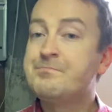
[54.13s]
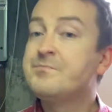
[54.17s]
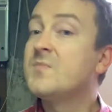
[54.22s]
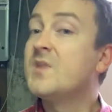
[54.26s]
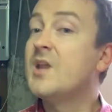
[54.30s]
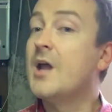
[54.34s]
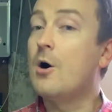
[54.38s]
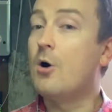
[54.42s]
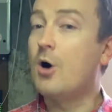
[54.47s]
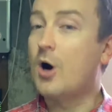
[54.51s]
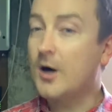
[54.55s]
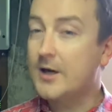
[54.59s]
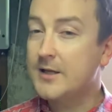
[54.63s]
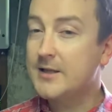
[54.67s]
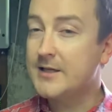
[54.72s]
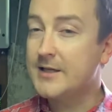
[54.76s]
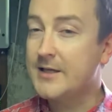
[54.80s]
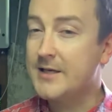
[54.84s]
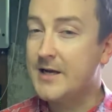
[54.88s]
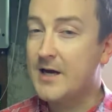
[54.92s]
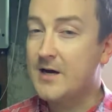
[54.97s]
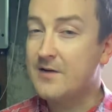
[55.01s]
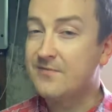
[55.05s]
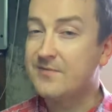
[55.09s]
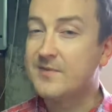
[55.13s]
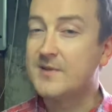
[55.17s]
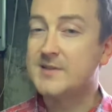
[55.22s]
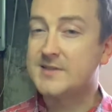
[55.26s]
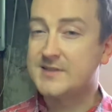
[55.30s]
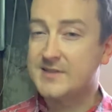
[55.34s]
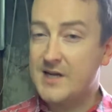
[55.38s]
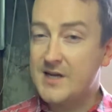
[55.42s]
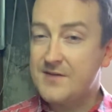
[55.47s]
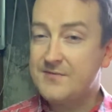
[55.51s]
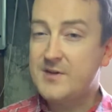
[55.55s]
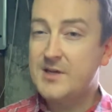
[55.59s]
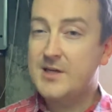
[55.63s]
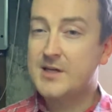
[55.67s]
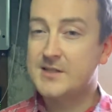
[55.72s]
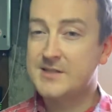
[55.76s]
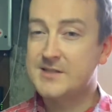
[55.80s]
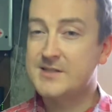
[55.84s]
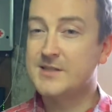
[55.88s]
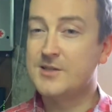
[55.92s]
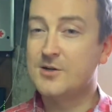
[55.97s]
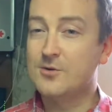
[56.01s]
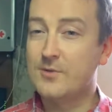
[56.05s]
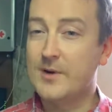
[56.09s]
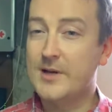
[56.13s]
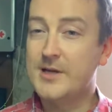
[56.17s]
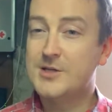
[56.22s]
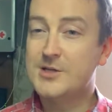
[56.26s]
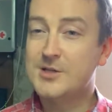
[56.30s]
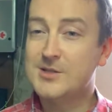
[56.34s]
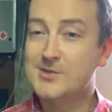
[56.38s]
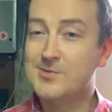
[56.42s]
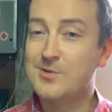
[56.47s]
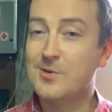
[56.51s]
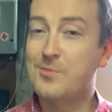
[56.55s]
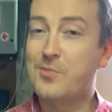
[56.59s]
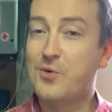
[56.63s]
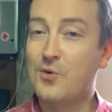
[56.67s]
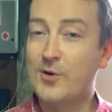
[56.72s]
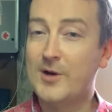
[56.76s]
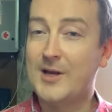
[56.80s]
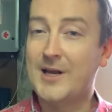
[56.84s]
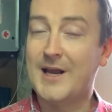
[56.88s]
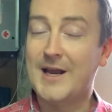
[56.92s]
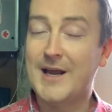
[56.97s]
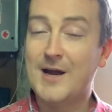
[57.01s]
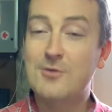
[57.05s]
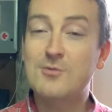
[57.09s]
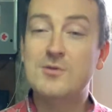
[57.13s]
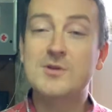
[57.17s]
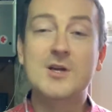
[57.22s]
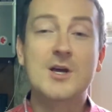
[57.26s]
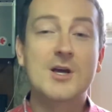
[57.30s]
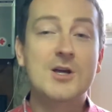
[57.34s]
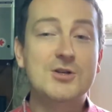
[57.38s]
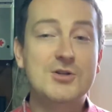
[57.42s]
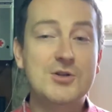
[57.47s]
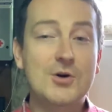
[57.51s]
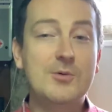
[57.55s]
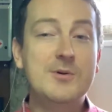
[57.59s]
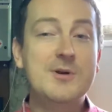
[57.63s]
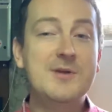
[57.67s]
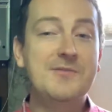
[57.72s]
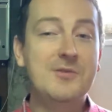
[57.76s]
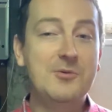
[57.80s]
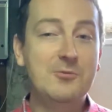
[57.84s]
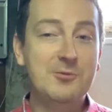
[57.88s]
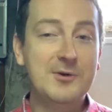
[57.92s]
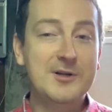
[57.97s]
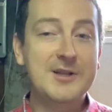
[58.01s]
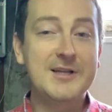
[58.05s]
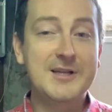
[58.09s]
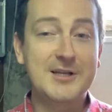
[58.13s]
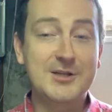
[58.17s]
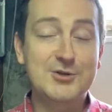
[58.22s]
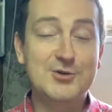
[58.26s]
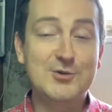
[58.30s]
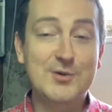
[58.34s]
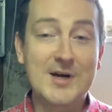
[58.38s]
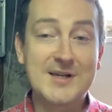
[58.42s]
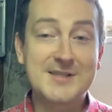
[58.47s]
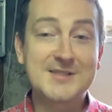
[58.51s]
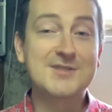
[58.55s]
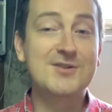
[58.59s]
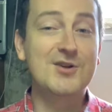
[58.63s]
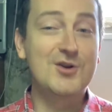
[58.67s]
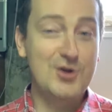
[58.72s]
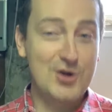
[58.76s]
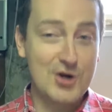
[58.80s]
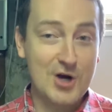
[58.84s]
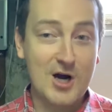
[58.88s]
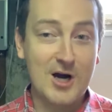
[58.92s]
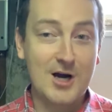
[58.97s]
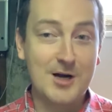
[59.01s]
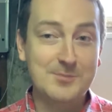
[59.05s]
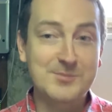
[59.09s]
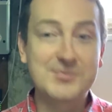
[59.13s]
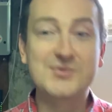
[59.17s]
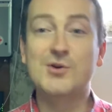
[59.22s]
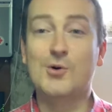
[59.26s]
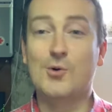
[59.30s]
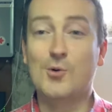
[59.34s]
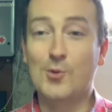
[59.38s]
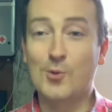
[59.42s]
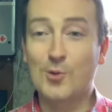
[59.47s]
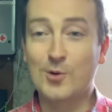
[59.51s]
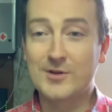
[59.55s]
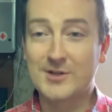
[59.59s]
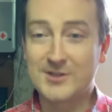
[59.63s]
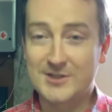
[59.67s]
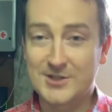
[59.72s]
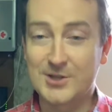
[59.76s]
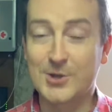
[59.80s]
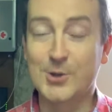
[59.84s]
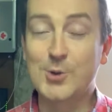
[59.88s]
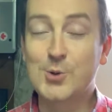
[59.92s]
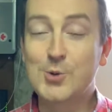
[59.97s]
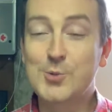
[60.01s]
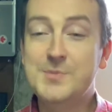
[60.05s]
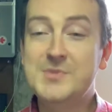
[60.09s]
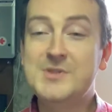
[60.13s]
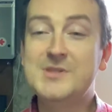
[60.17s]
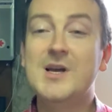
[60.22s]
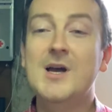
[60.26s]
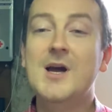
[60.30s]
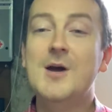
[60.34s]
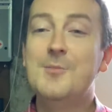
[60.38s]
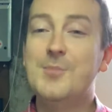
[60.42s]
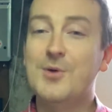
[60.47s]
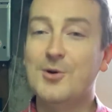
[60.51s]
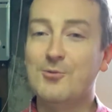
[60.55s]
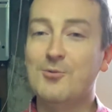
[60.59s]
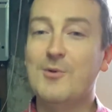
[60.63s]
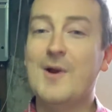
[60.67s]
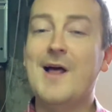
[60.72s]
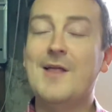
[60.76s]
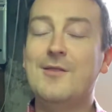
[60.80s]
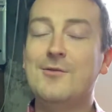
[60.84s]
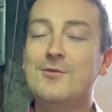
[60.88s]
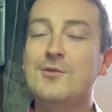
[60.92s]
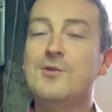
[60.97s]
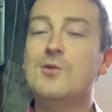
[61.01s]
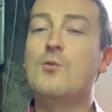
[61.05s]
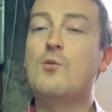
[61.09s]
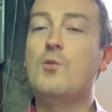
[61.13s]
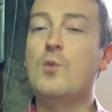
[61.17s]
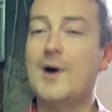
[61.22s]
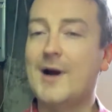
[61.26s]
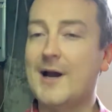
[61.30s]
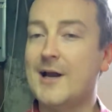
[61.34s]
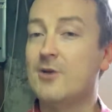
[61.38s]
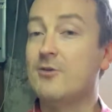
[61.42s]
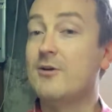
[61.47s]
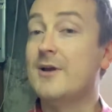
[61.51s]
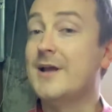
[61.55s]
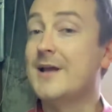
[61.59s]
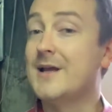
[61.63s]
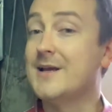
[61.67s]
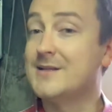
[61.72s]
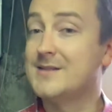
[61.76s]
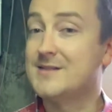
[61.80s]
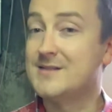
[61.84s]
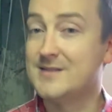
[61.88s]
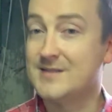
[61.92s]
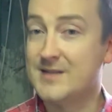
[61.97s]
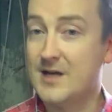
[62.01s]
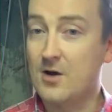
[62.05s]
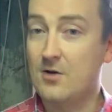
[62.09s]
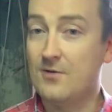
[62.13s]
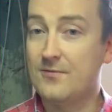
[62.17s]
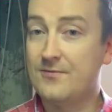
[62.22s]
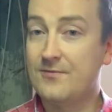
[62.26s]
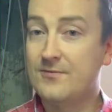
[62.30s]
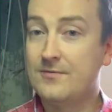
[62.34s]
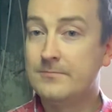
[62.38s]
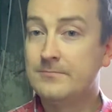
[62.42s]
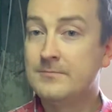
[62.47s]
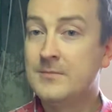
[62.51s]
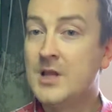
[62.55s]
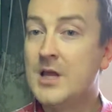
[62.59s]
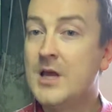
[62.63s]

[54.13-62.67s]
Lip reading: Now, oddly enough, the safety considerations we're pointing out don't even really address the knobs or the tubes, but rather the wiring itself.